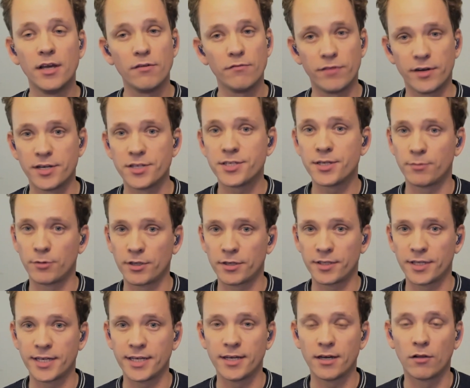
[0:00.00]
Very
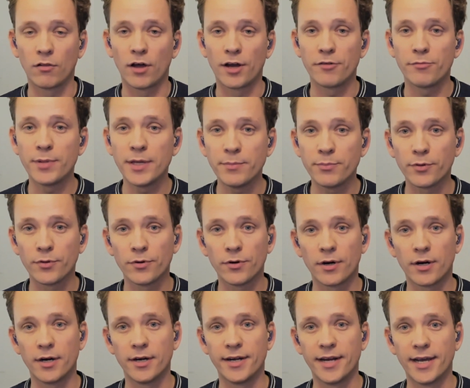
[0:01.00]
similarly, a lot of people
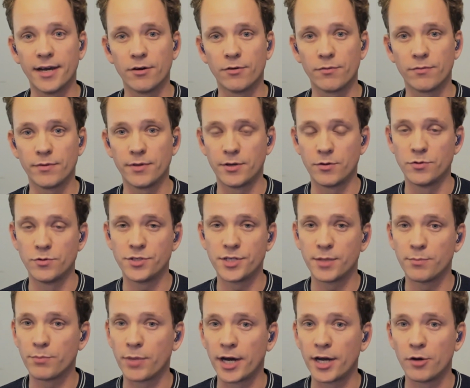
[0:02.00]
are now
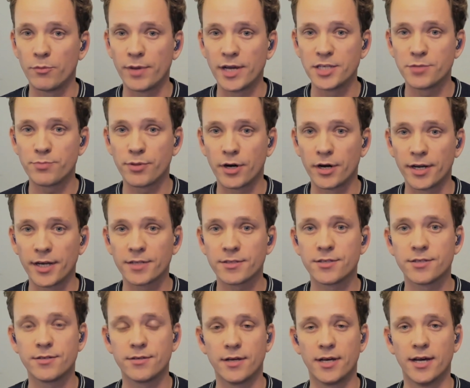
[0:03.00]
using bio-based
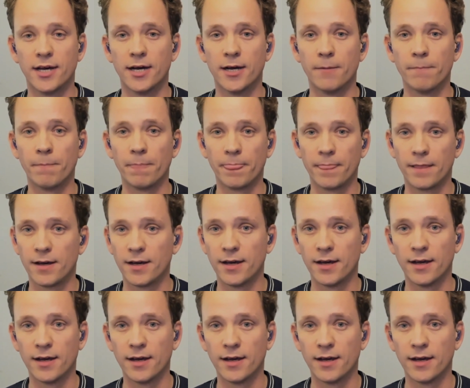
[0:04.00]
products and